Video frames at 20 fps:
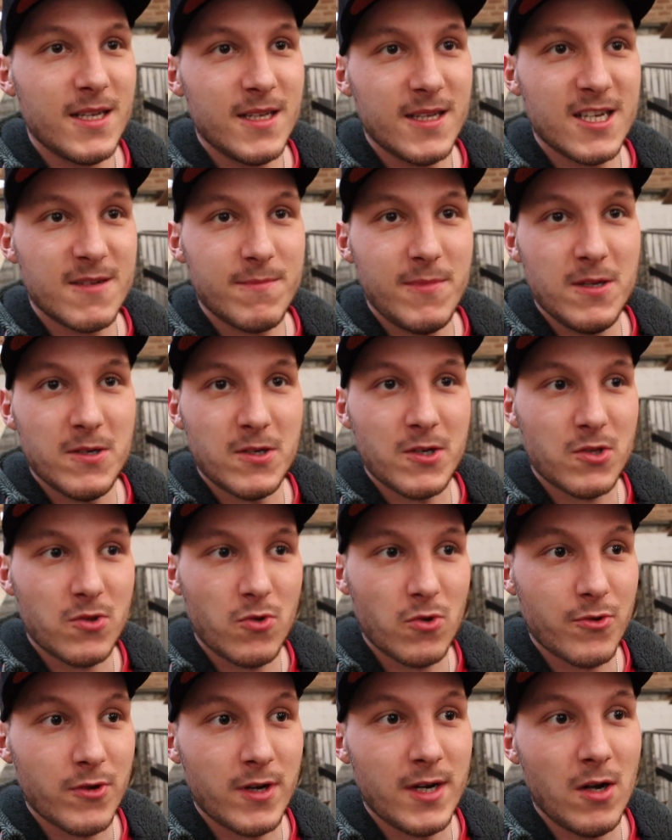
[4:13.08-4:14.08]
this place was
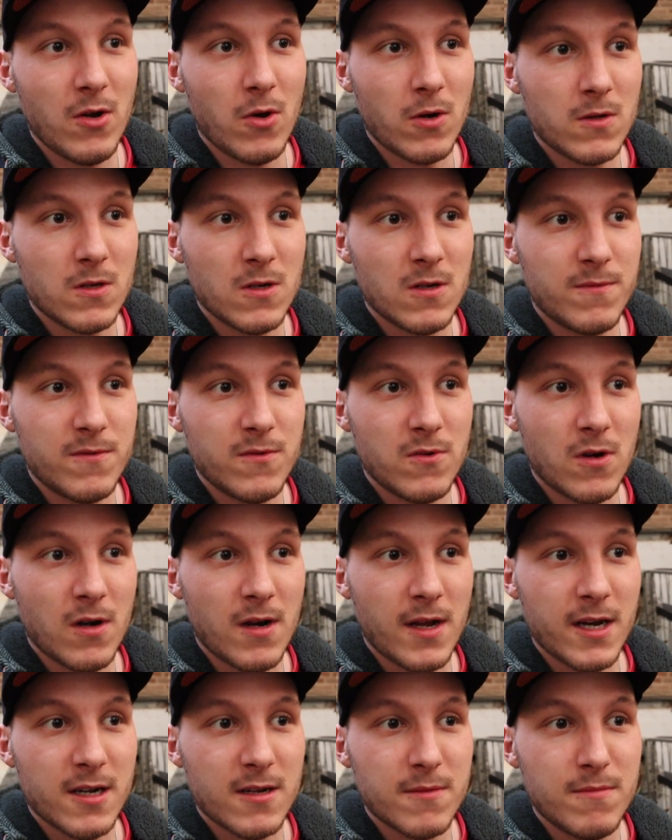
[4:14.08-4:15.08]
totally locked up for
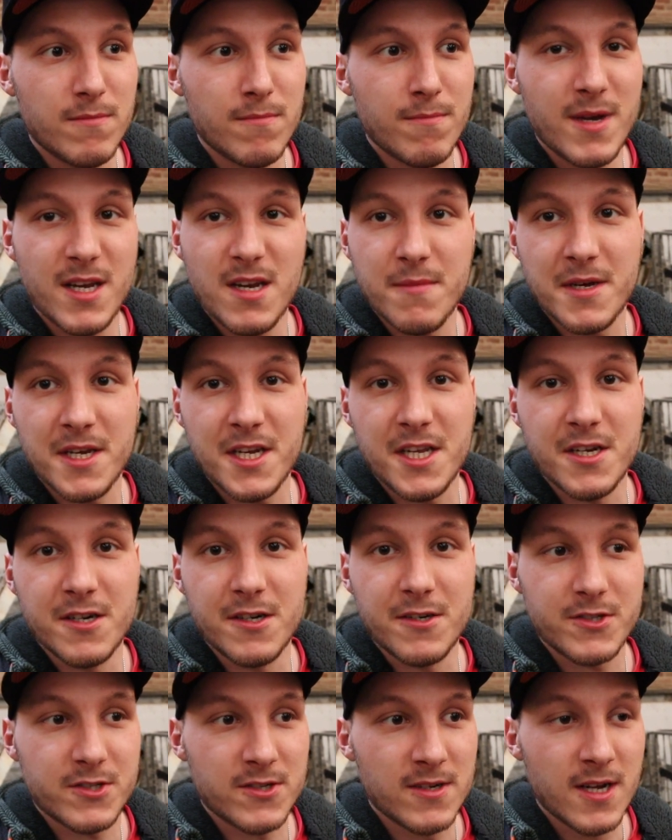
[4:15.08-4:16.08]
like many many
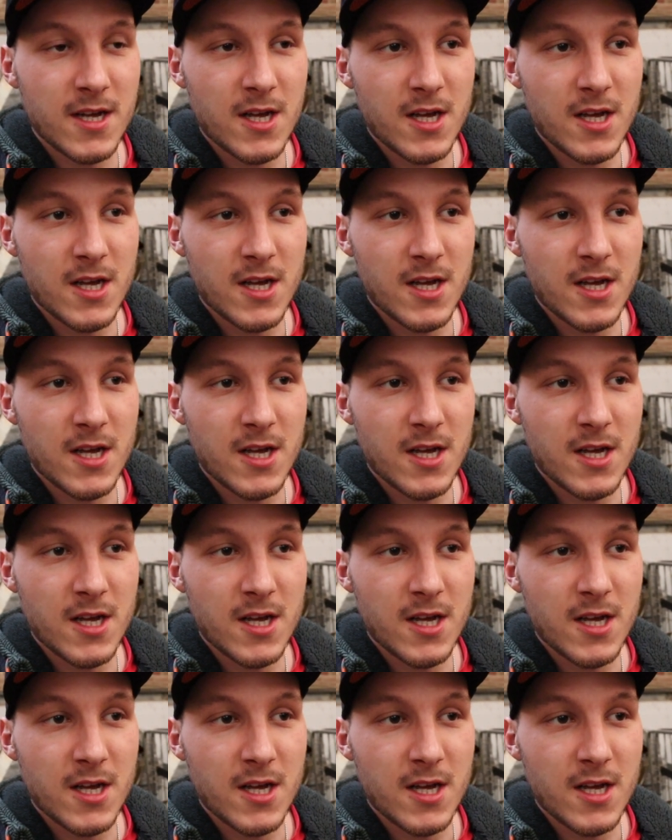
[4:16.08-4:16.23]
years,